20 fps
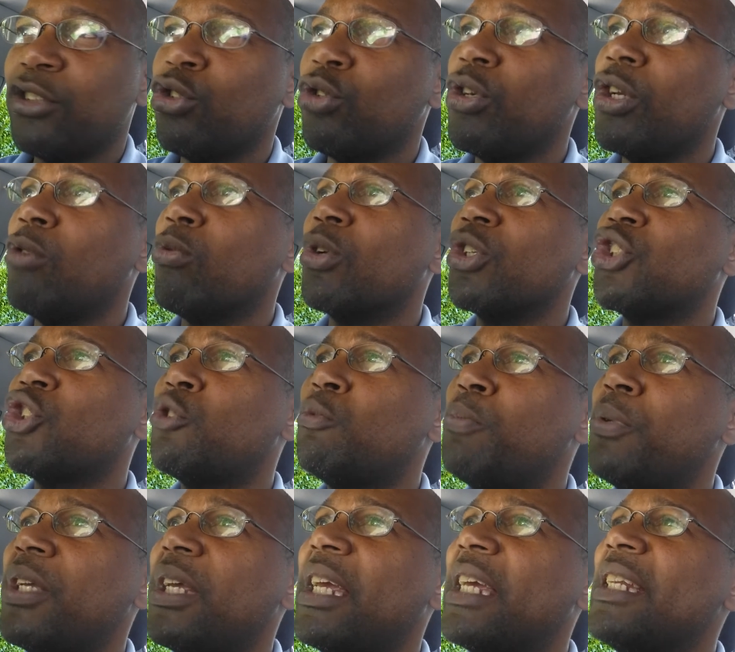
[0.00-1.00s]
So he was
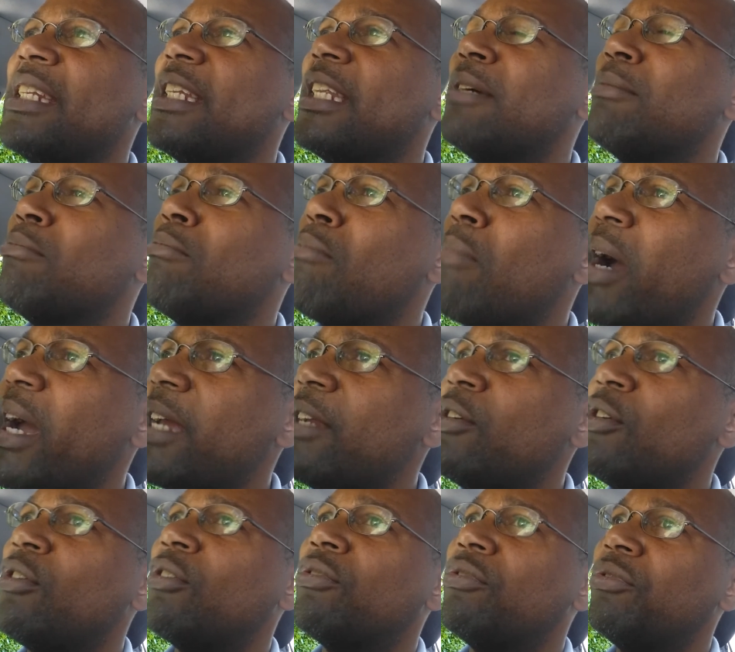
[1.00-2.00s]
speaking the
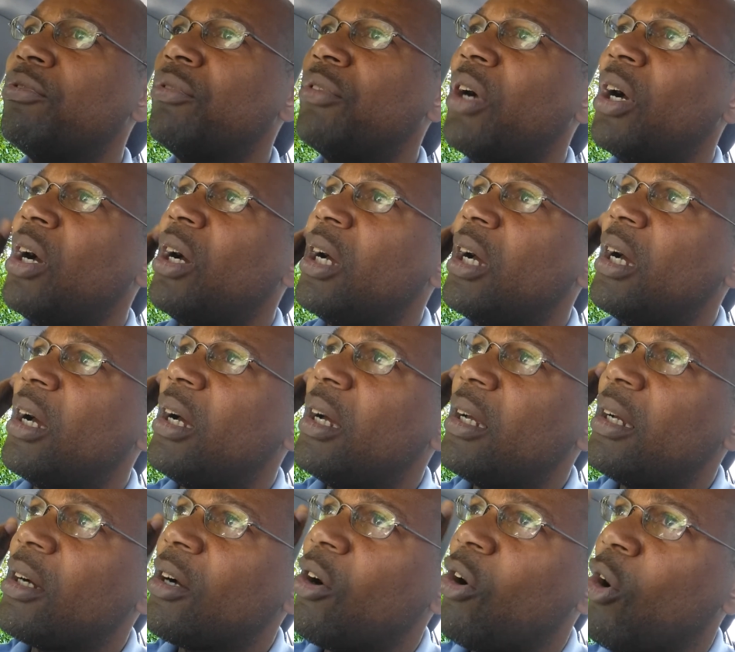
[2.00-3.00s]
mind of
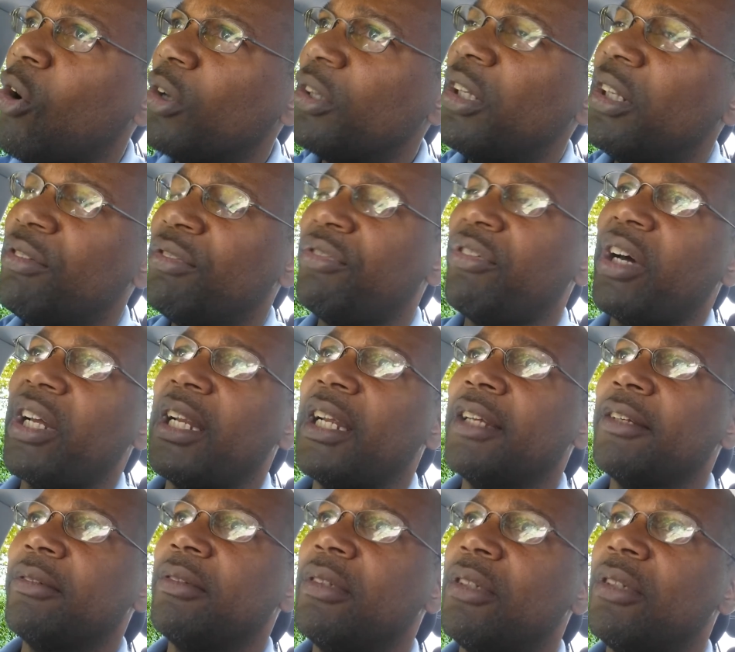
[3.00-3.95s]
God the Father.